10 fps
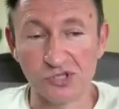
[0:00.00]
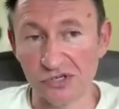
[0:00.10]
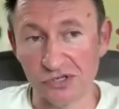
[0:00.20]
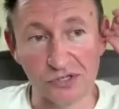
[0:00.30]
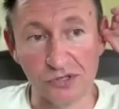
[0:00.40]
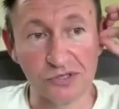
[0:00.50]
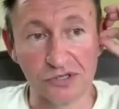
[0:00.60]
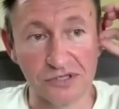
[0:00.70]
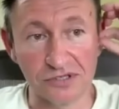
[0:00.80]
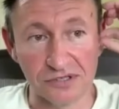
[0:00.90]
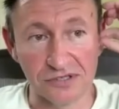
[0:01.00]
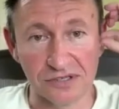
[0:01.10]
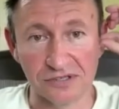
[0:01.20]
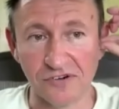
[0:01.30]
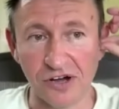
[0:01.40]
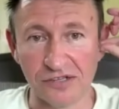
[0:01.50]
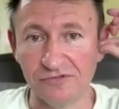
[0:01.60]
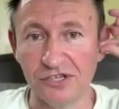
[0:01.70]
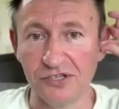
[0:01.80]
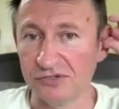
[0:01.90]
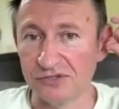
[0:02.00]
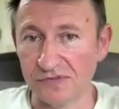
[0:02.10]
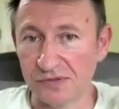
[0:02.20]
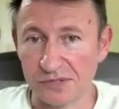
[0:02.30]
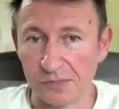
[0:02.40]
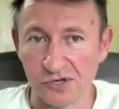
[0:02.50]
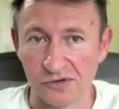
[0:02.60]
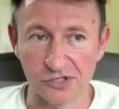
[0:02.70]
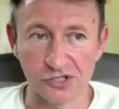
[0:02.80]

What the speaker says: you could Google it and find videos of Subservient